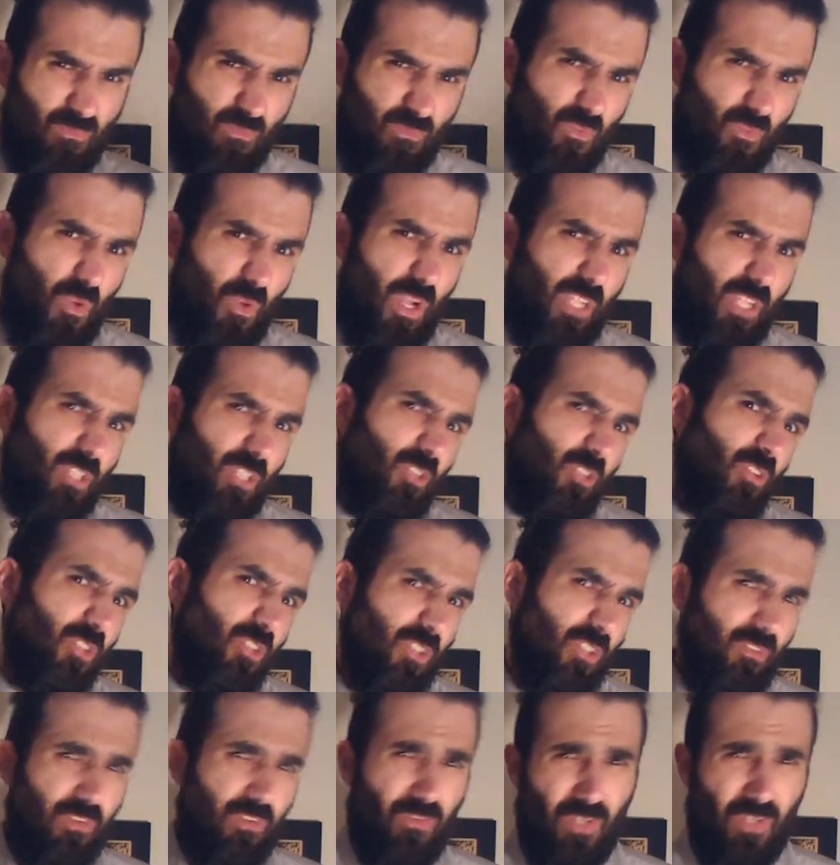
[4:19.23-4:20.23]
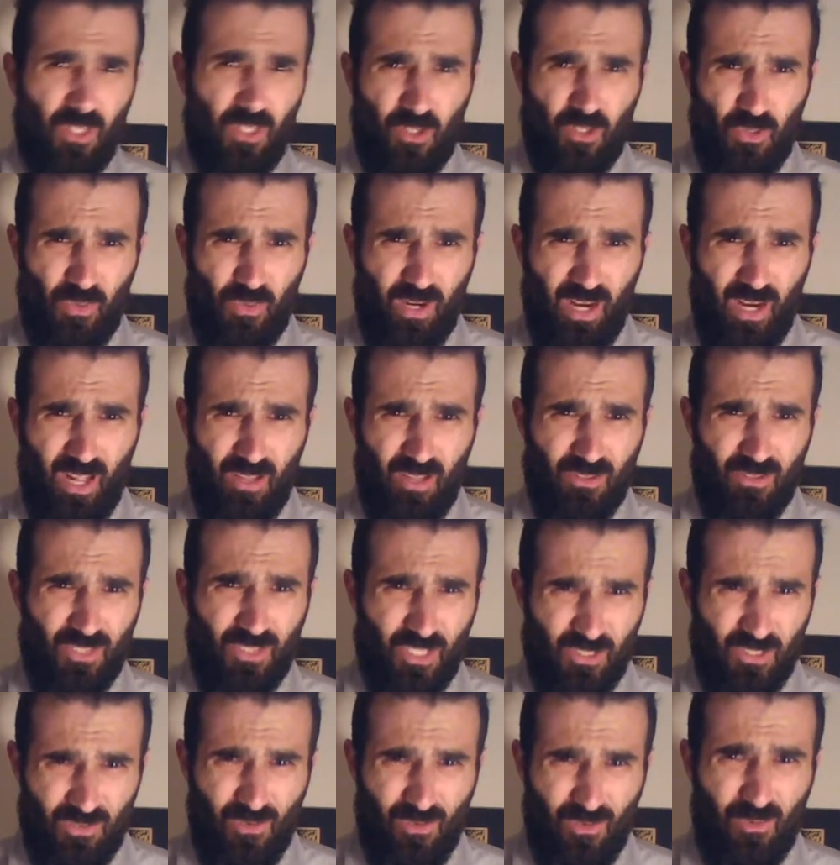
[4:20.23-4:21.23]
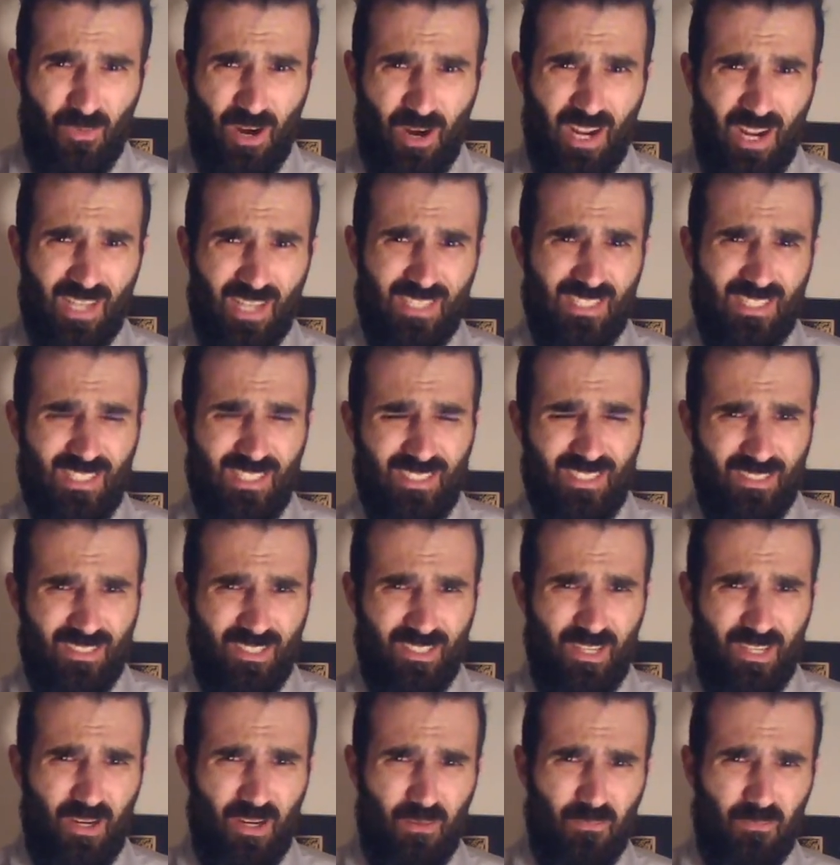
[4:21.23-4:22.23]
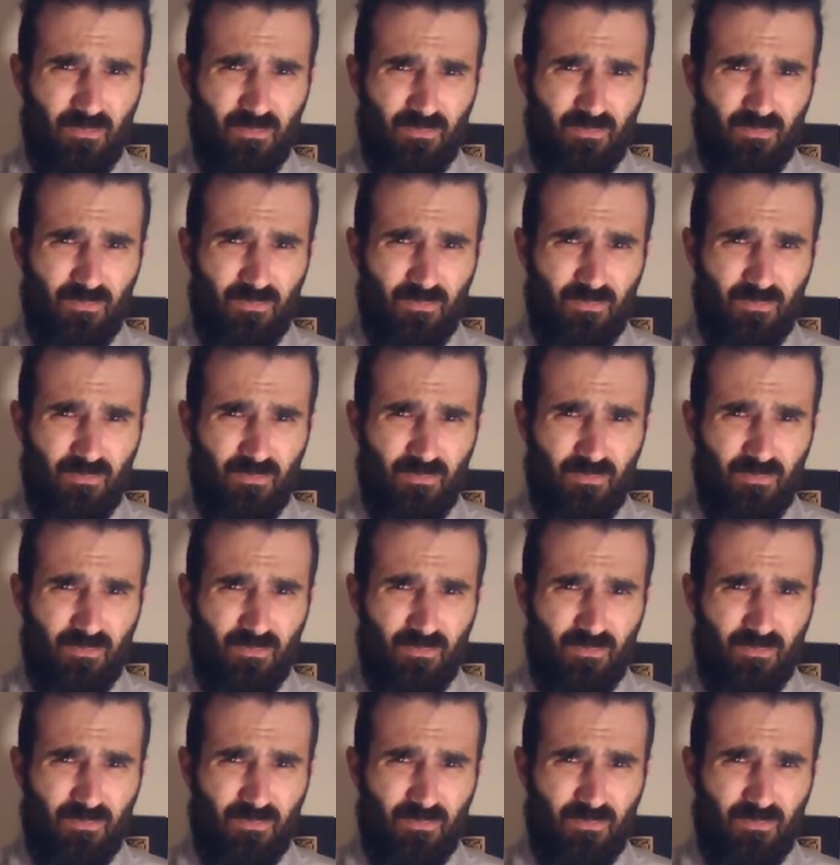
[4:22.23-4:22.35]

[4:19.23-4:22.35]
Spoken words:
trades usually $15 to $20 each full price, and you know,